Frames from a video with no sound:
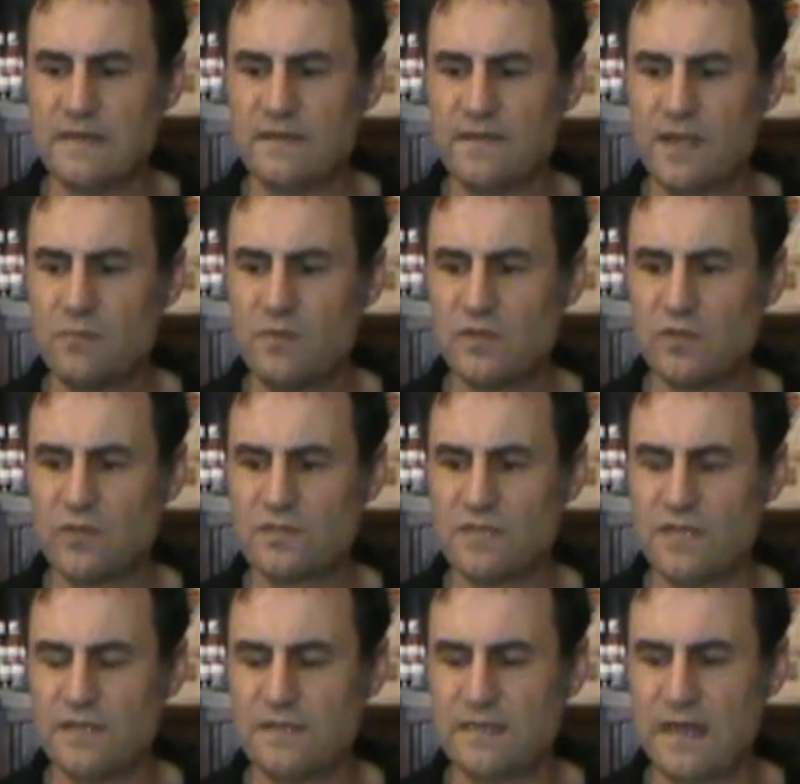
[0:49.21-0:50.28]
Then we looked
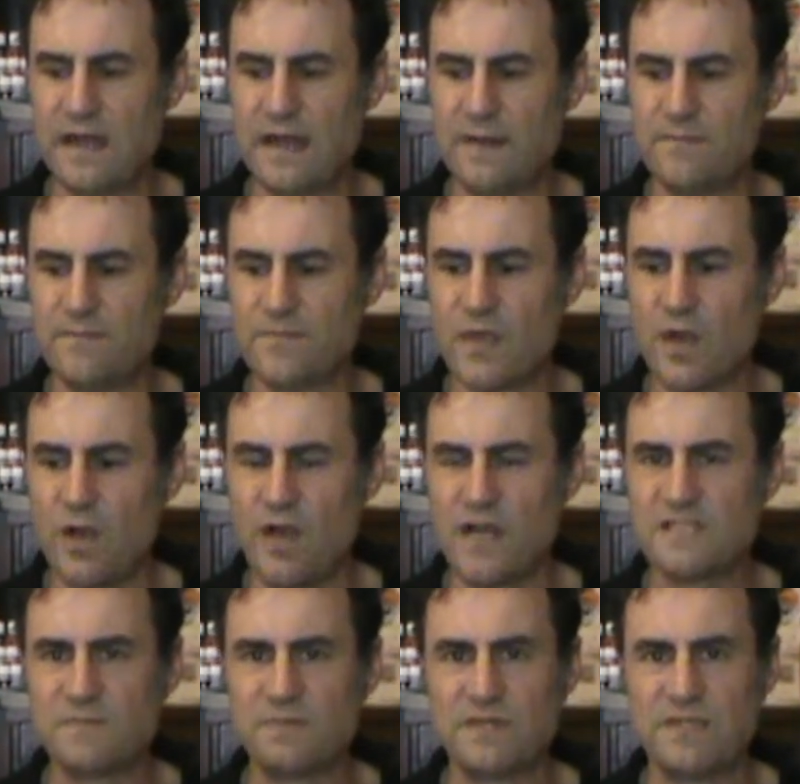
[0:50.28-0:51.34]
at
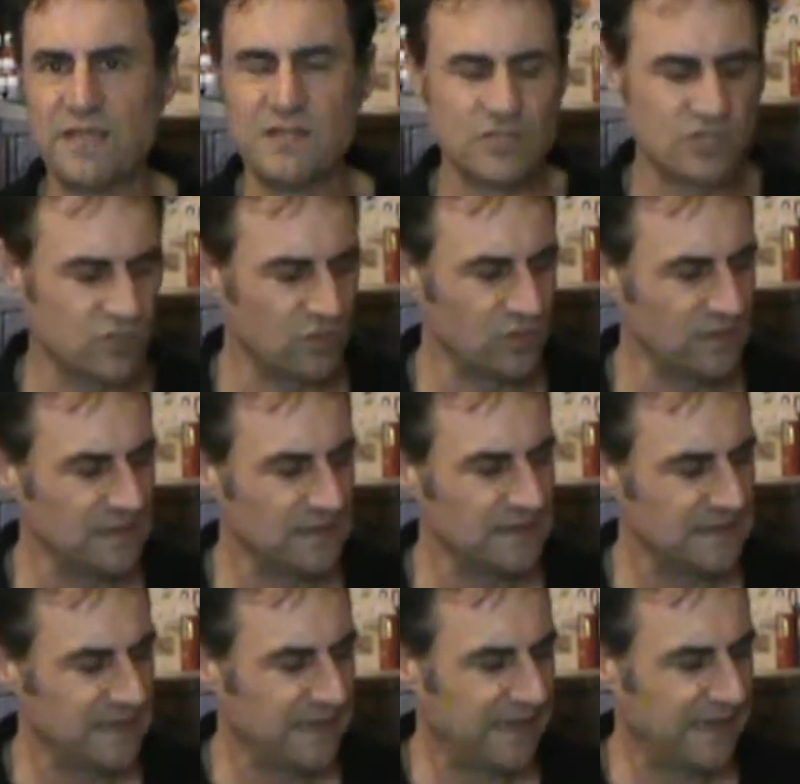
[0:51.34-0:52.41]
highest potential,
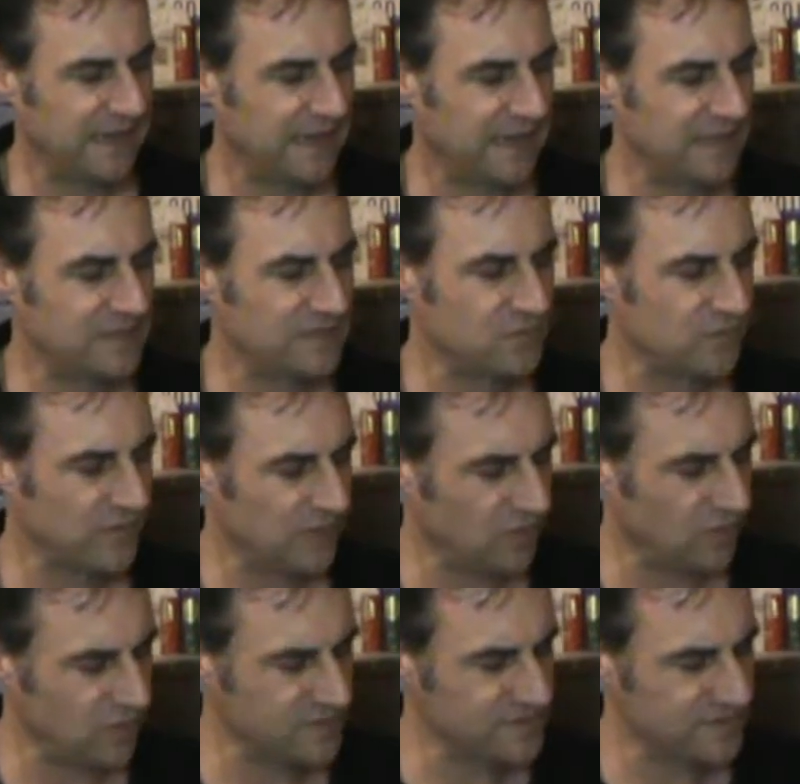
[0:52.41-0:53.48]
and we
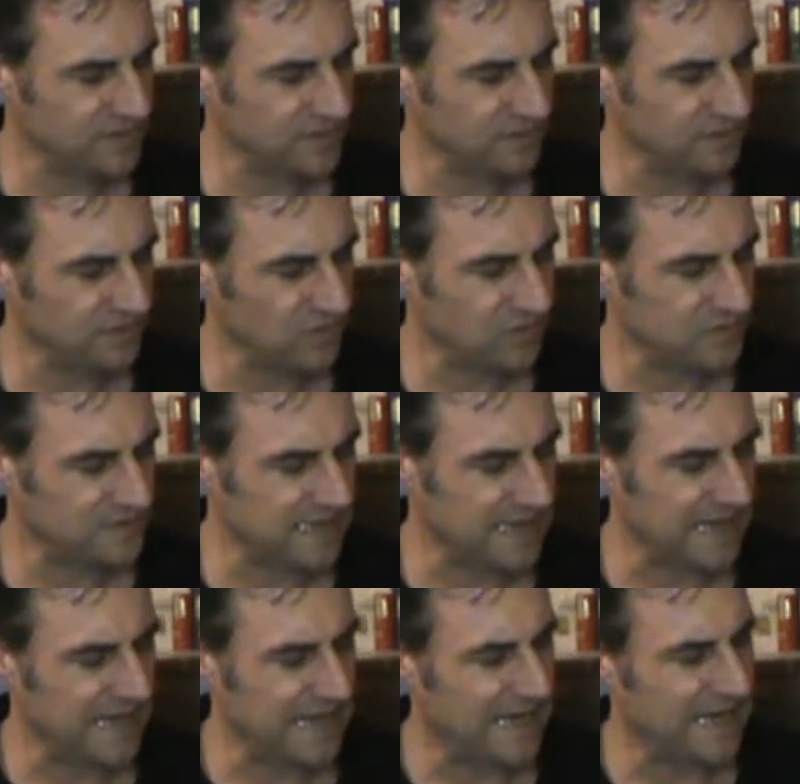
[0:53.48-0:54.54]
also looked
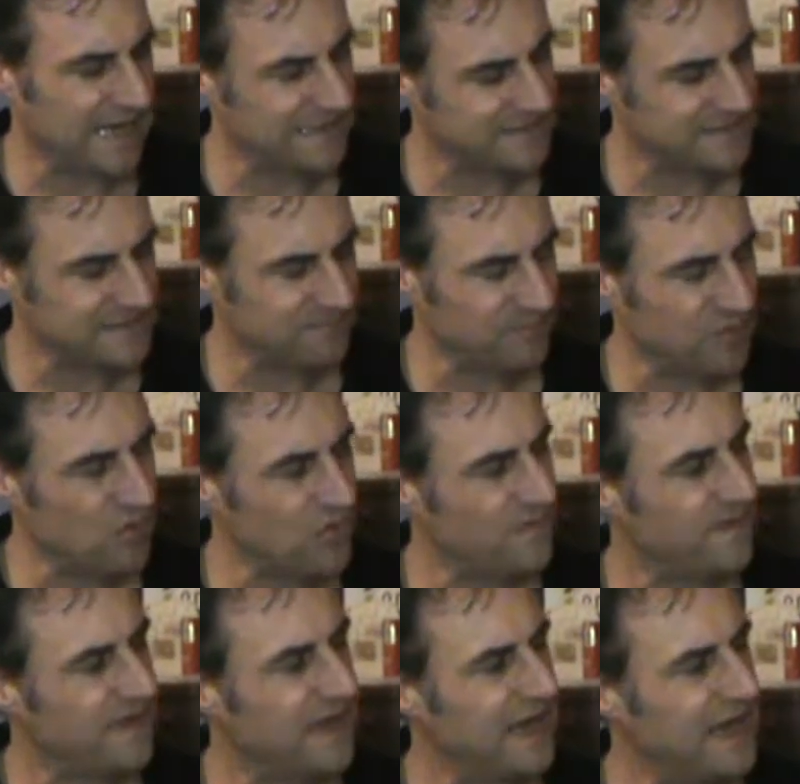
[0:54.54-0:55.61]
at
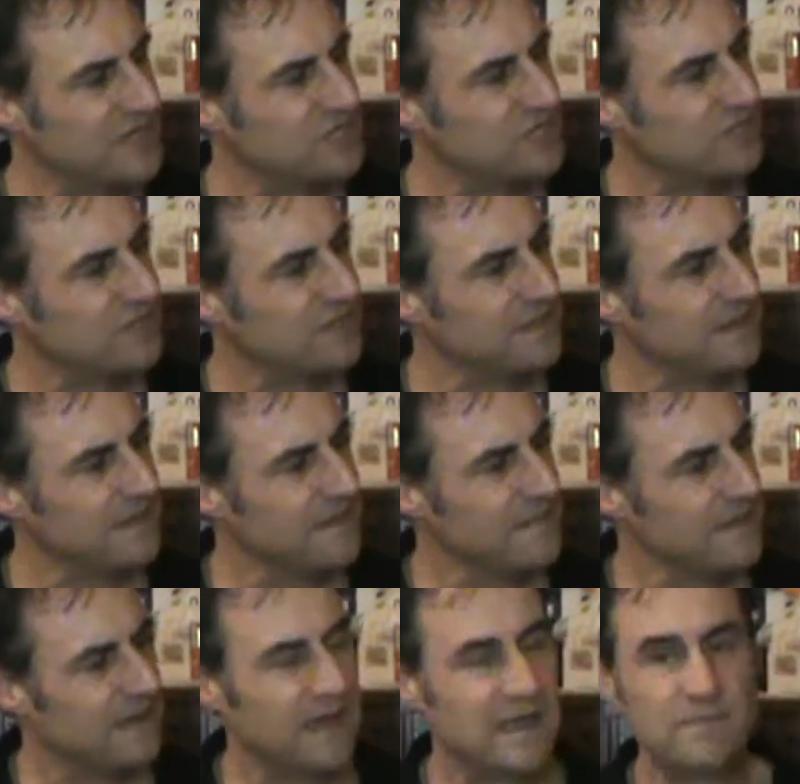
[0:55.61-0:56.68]
purification
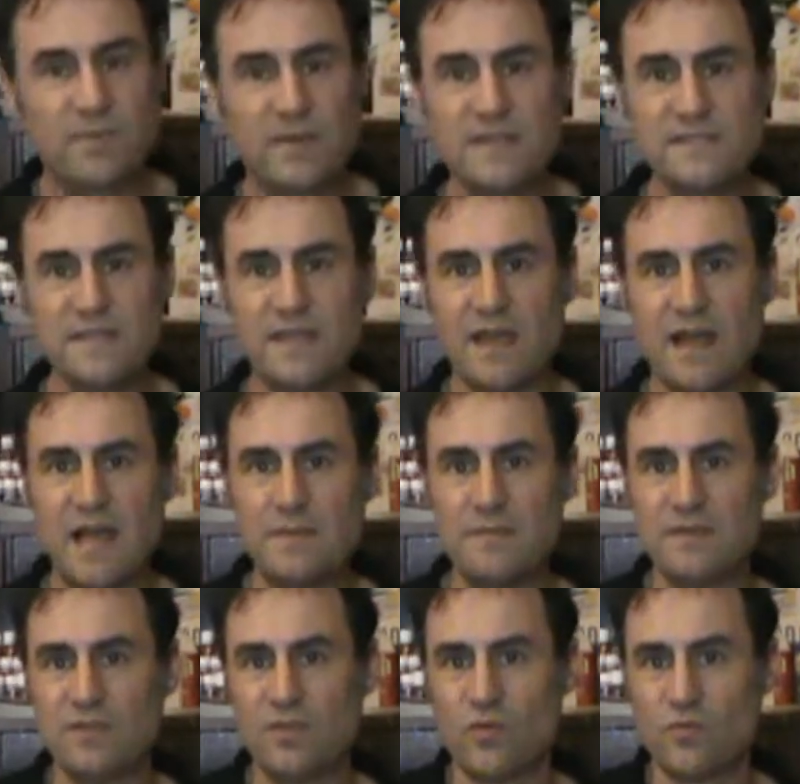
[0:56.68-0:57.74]
and peace and
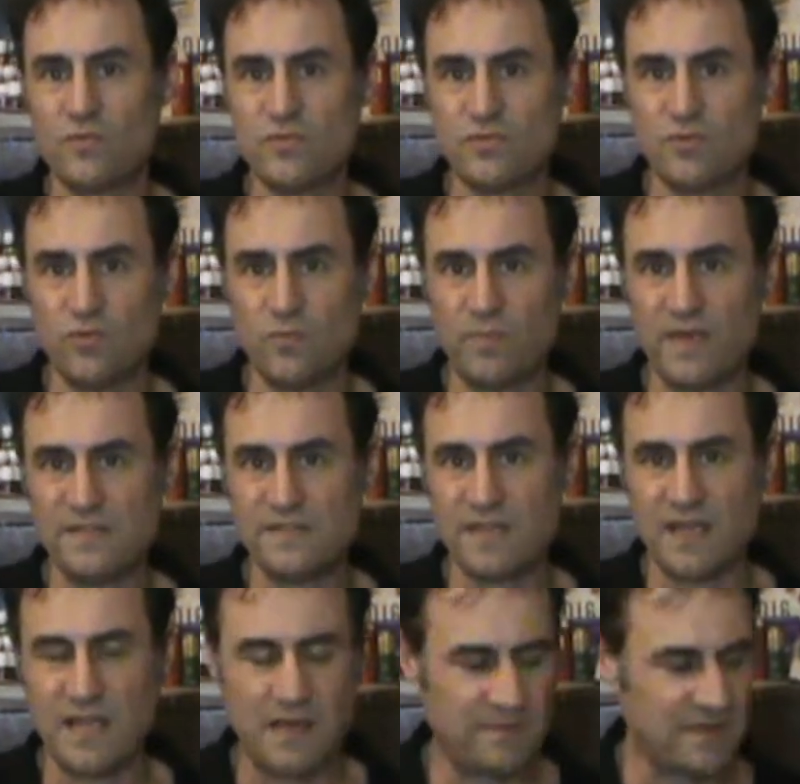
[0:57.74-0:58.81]
calming, the original peace and
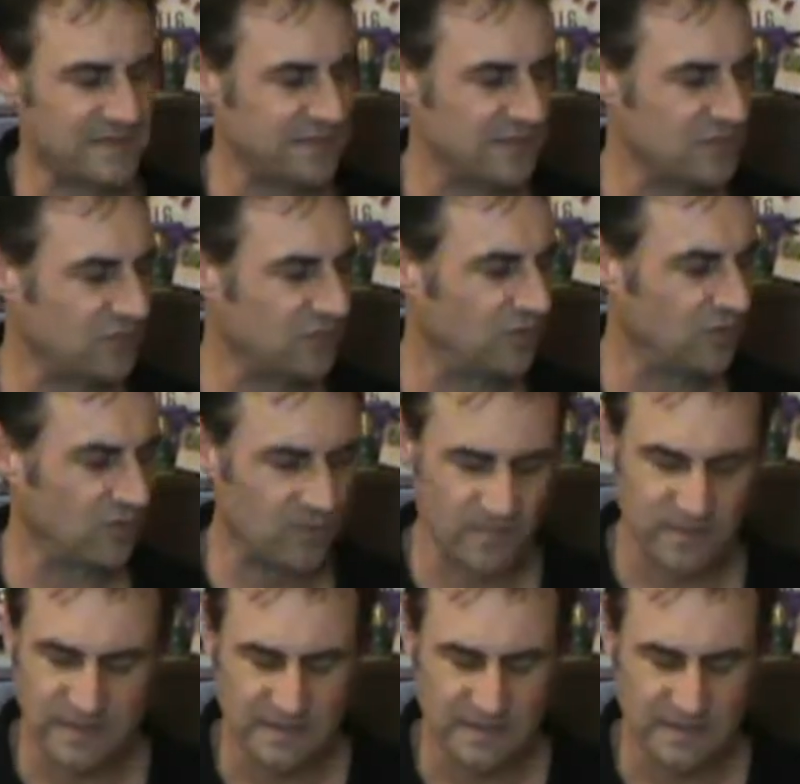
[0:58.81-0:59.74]
calming essential oil.